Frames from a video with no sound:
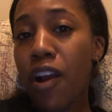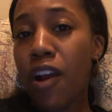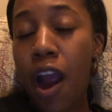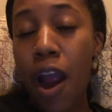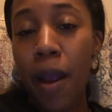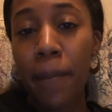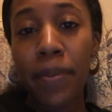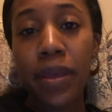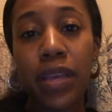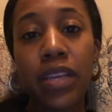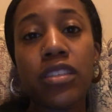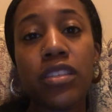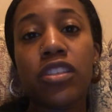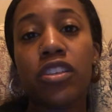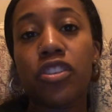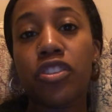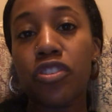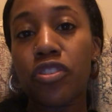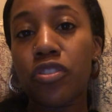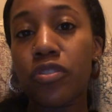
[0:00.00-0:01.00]
carpets
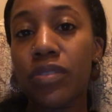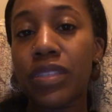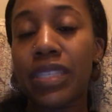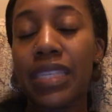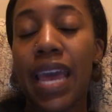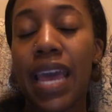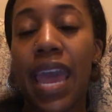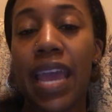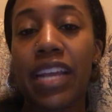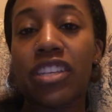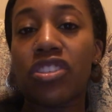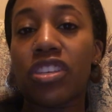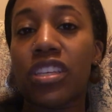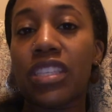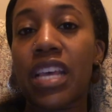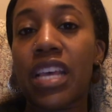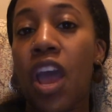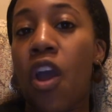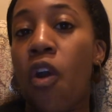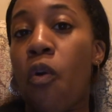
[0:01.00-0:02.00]
to shoots and
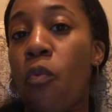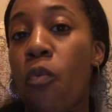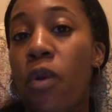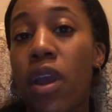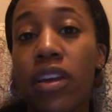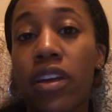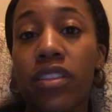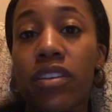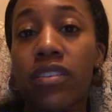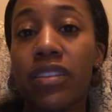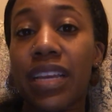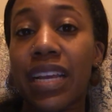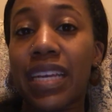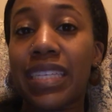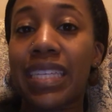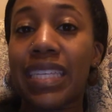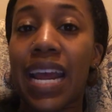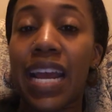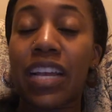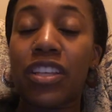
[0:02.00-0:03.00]
just regular other
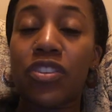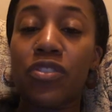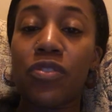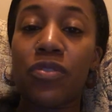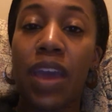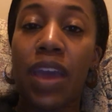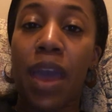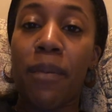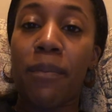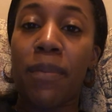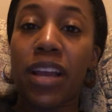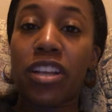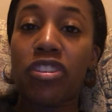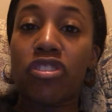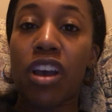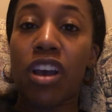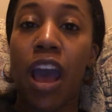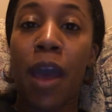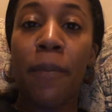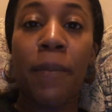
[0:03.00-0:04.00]
things that I do and my
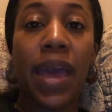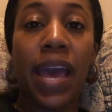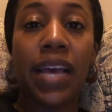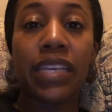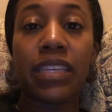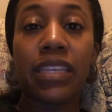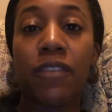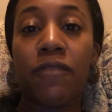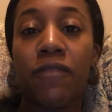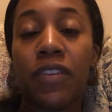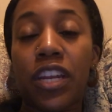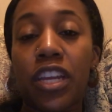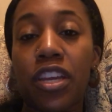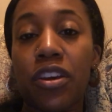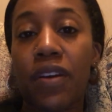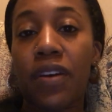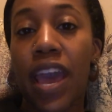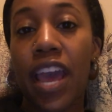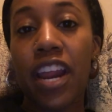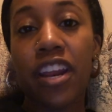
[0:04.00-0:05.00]
job as a
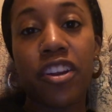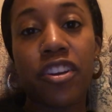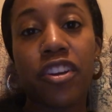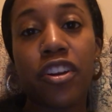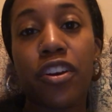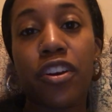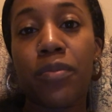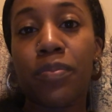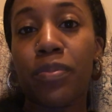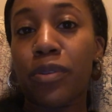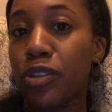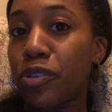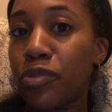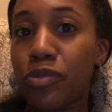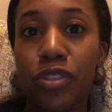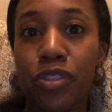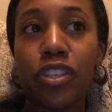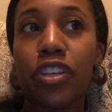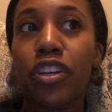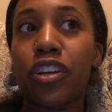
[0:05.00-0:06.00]
video editor,
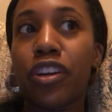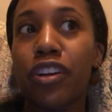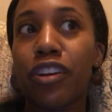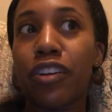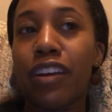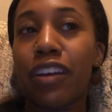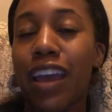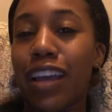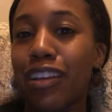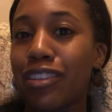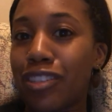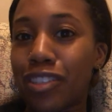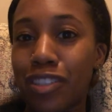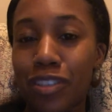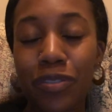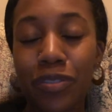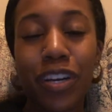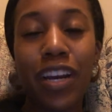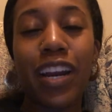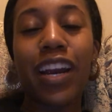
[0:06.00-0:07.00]
producer, and
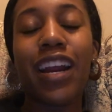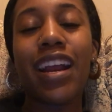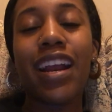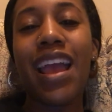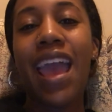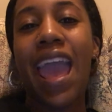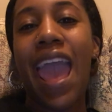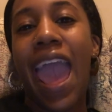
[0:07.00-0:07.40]
shooter.